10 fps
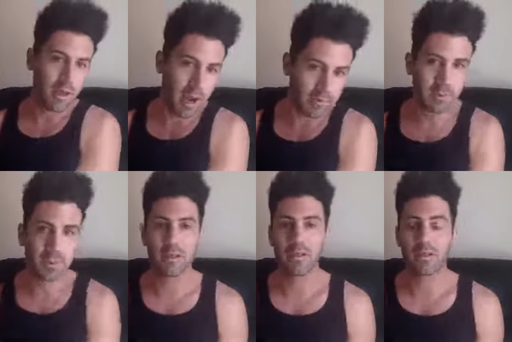have the
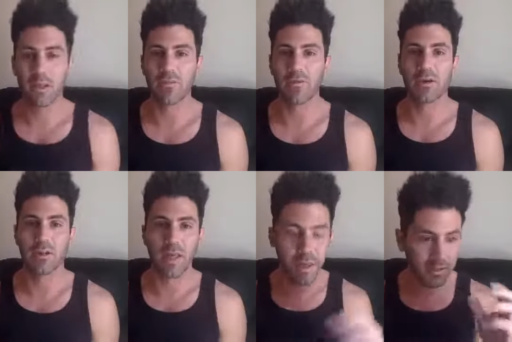machine
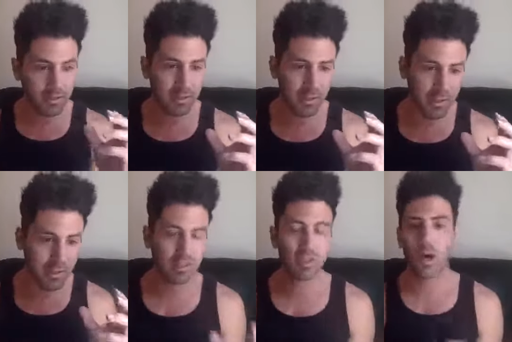delivered, then have the machine
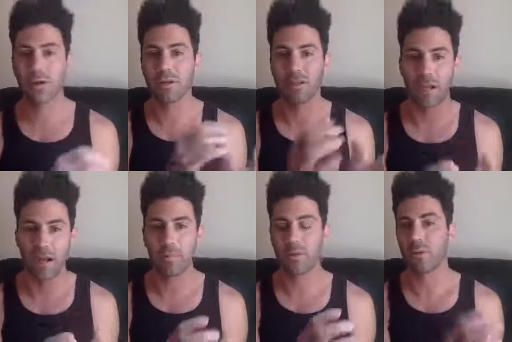installed and set
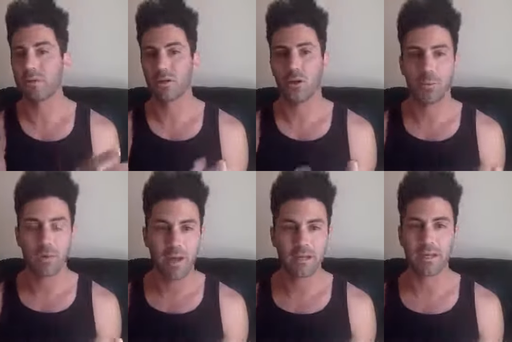up. And there was this whole
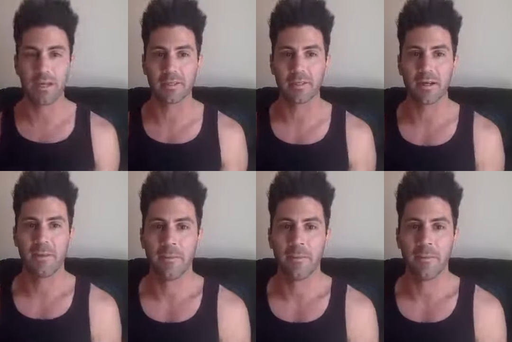process